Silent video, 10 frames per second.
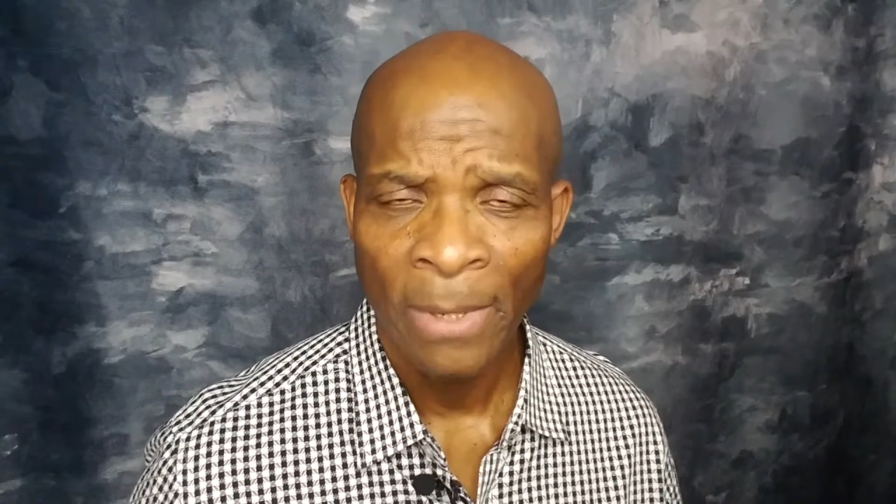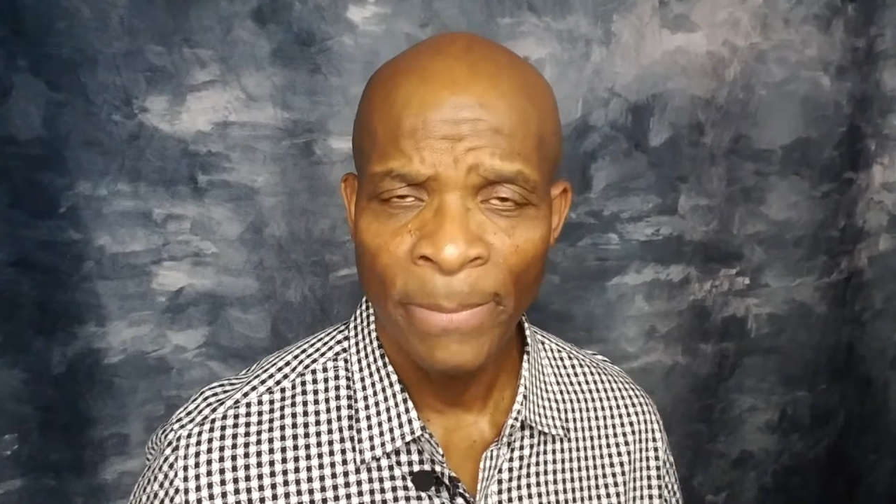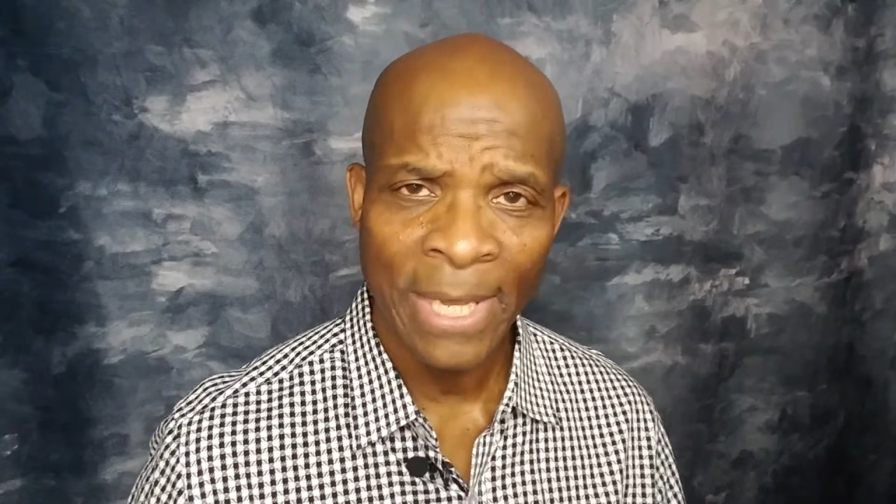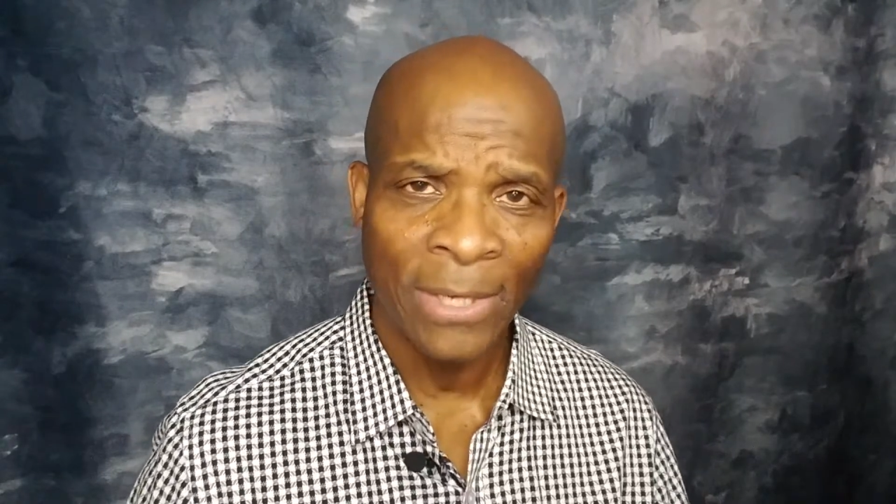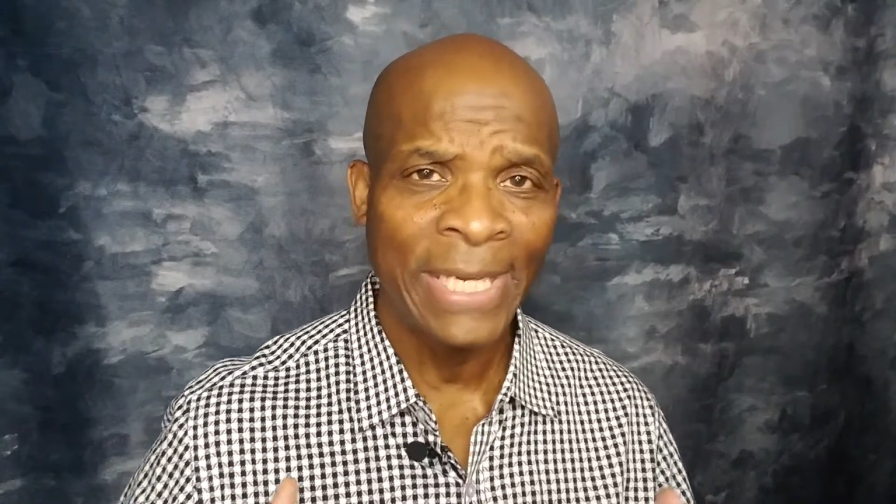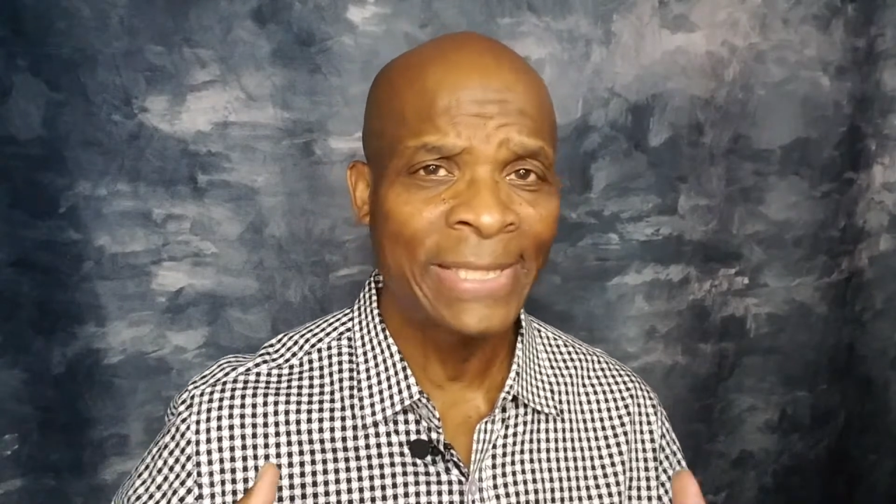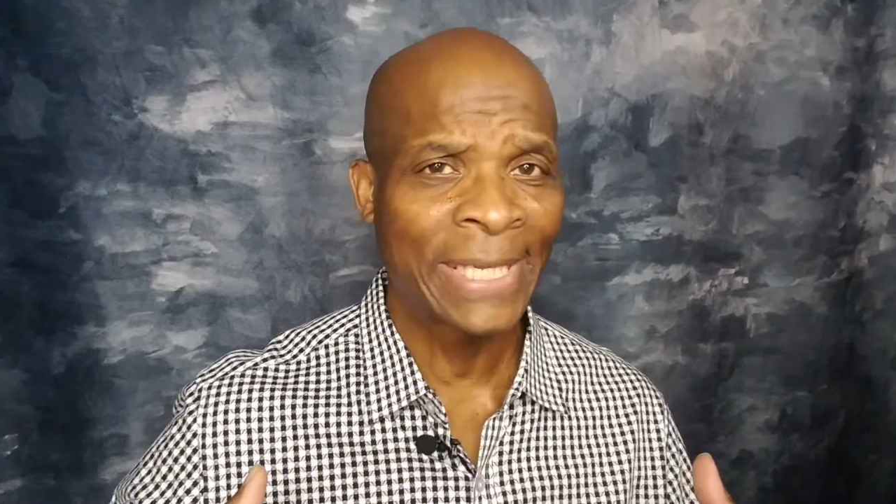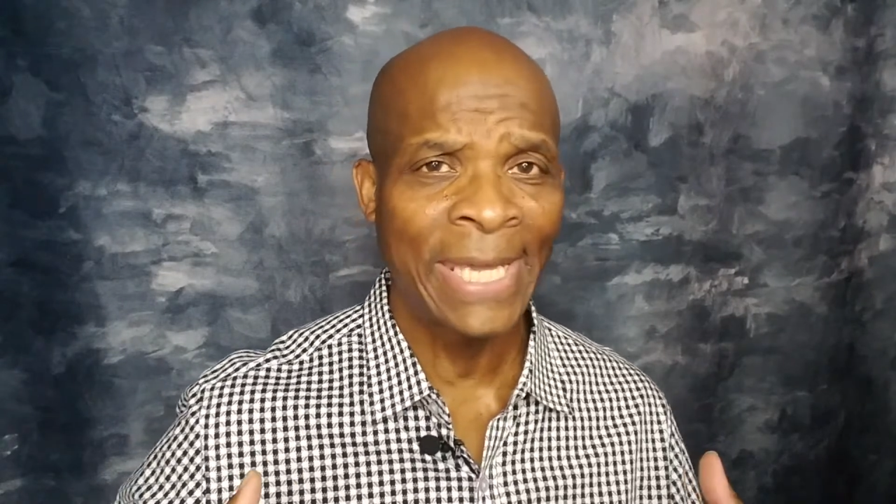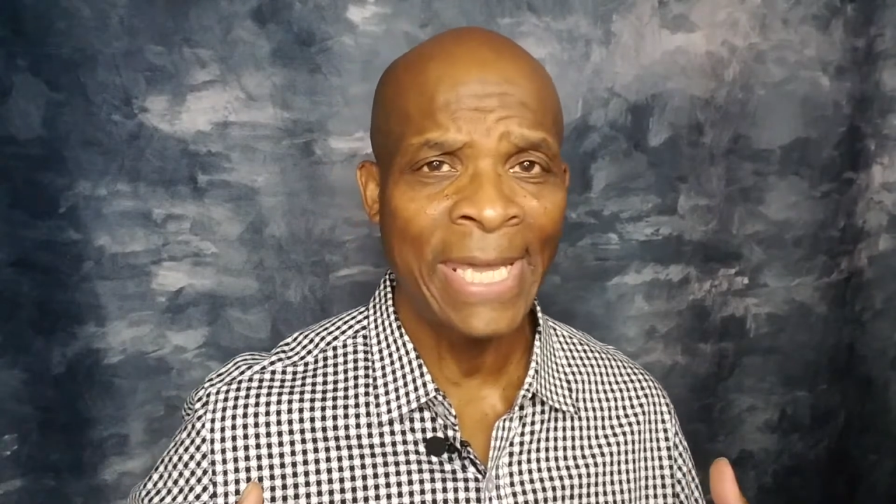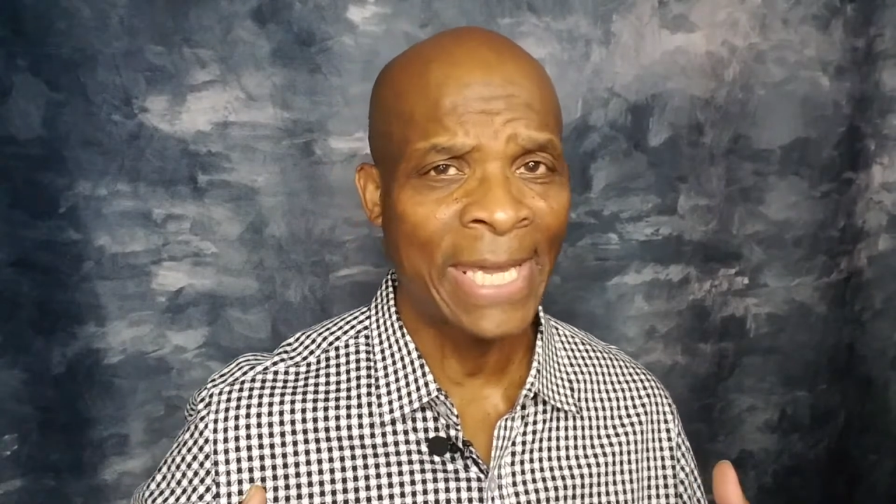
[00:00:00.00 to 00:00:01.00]
because he's the
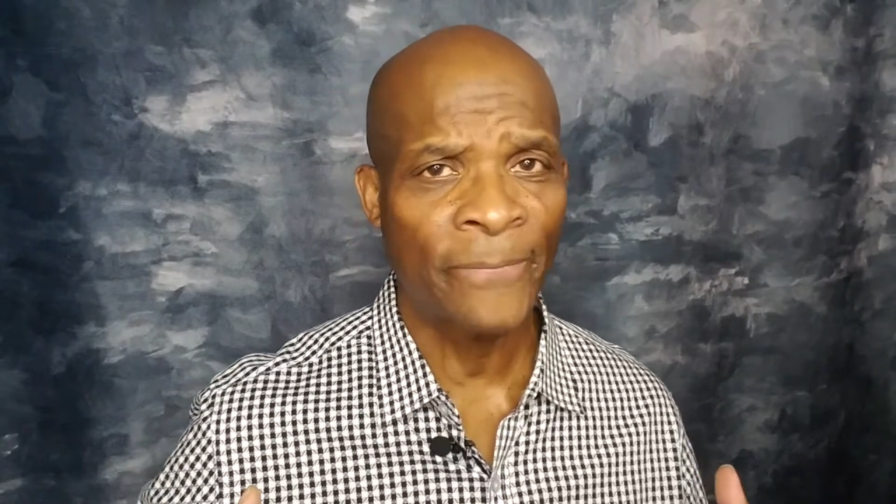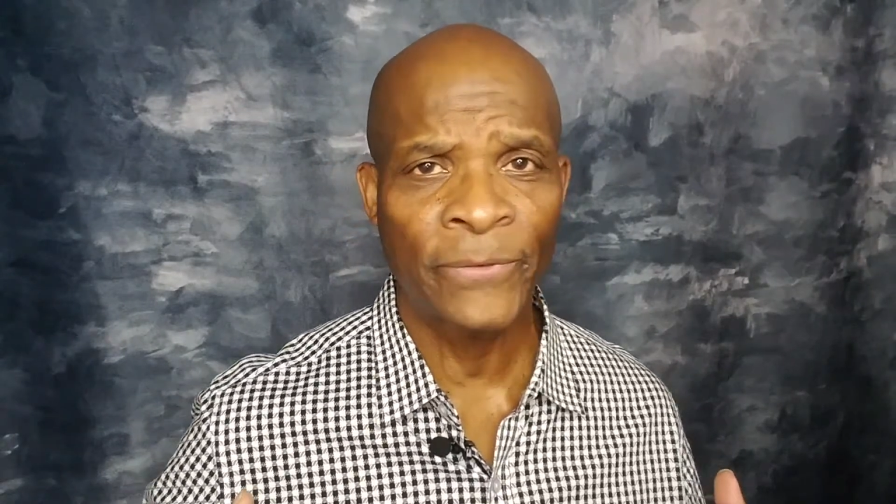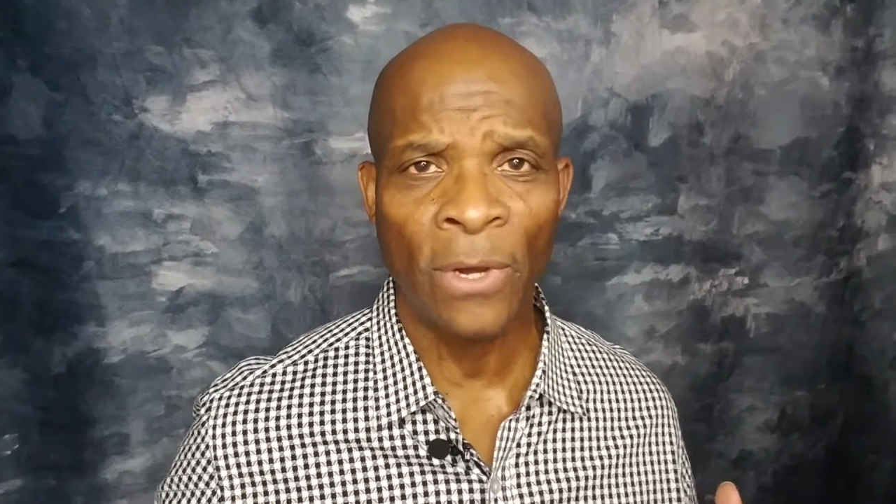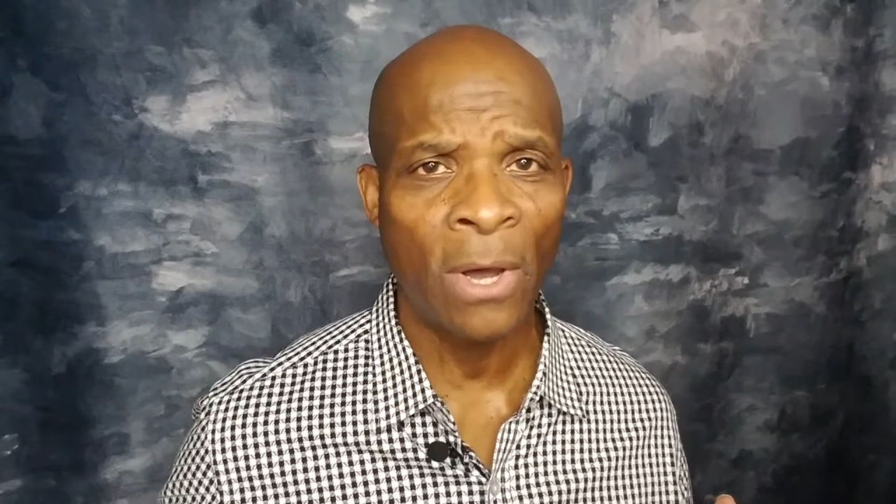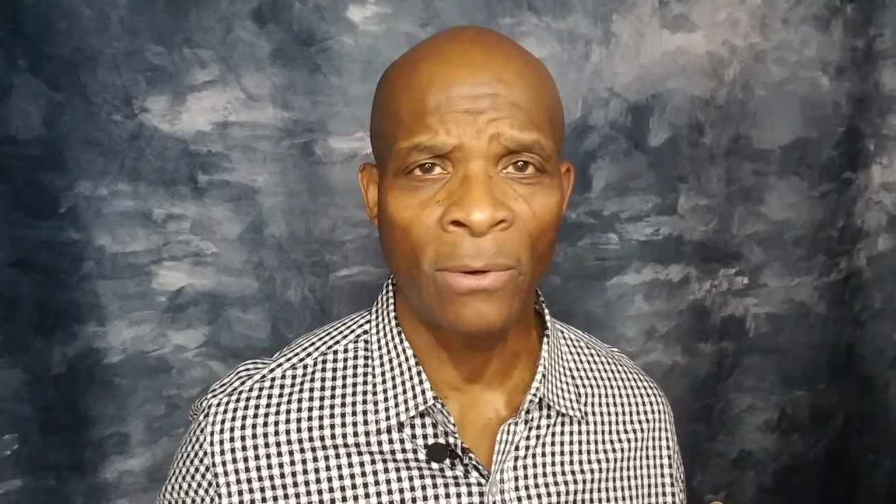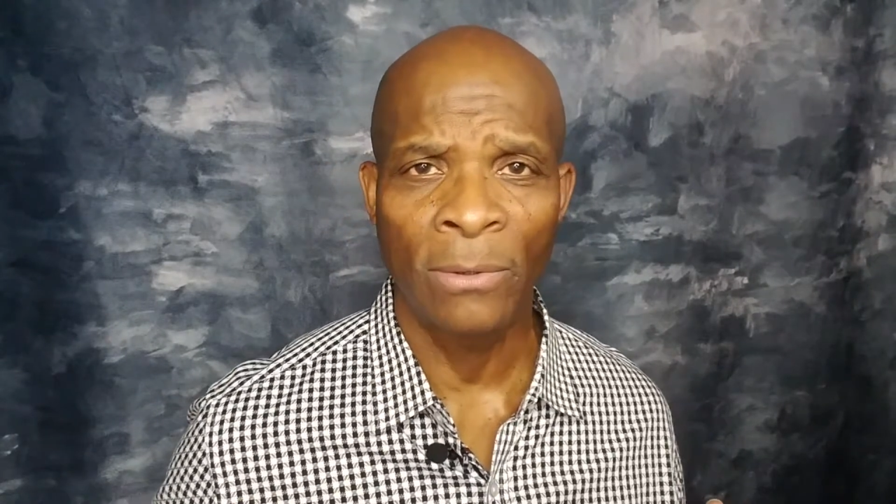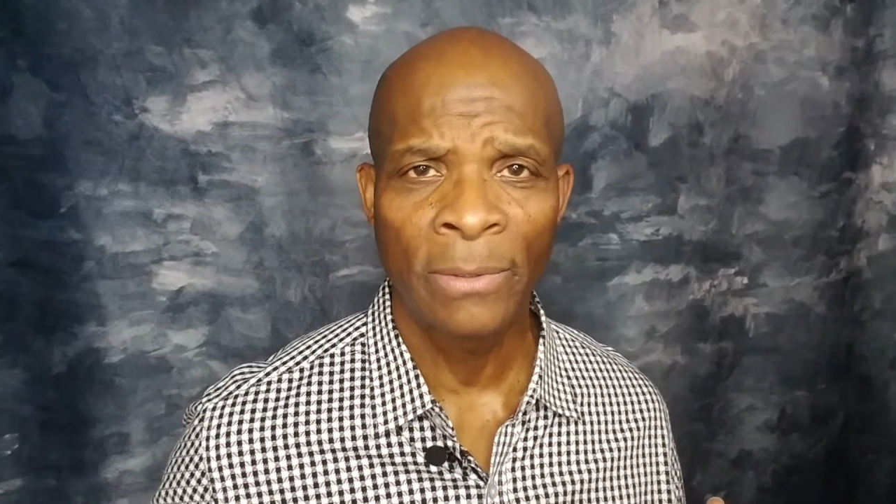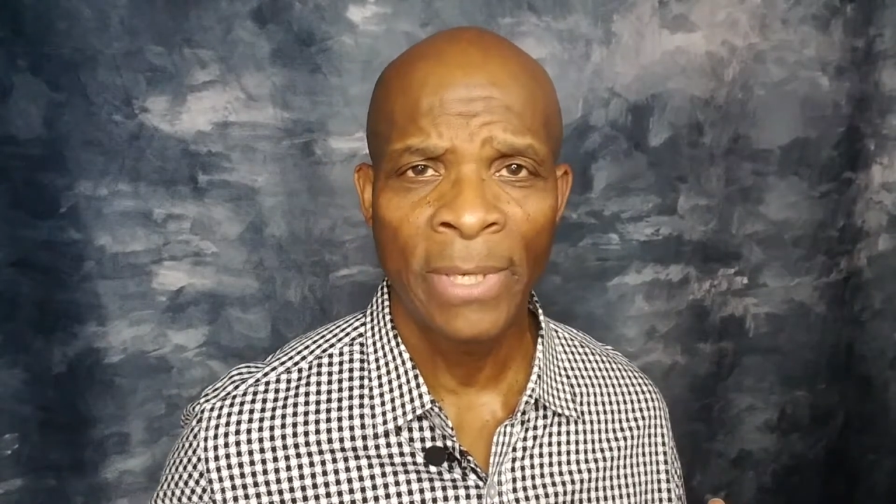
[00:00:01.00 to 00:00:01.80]
king after all.